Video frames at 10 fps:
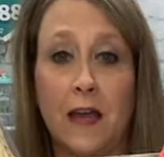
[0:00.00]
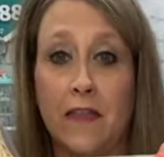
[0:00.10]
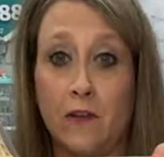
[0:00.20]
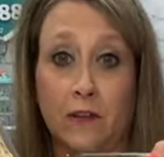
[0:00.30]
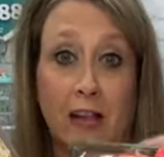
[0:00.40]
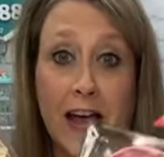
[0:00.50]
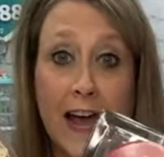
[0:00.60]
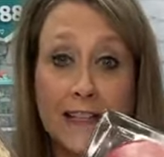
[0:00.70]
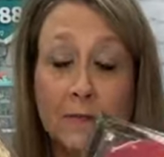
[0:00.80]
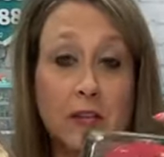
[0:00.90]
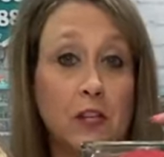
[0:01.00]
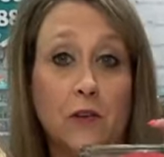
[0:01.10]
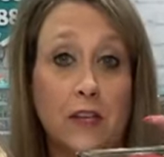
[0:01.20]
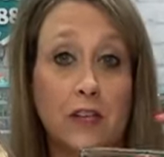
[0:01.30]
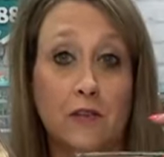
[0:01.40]
and they're glass, but you
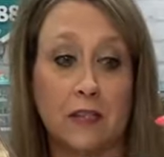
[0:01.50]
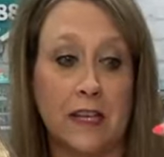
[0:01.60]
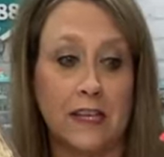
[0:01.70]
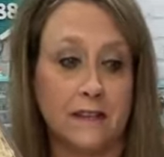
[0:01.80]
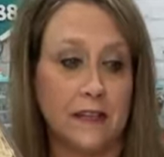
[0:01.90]
can use these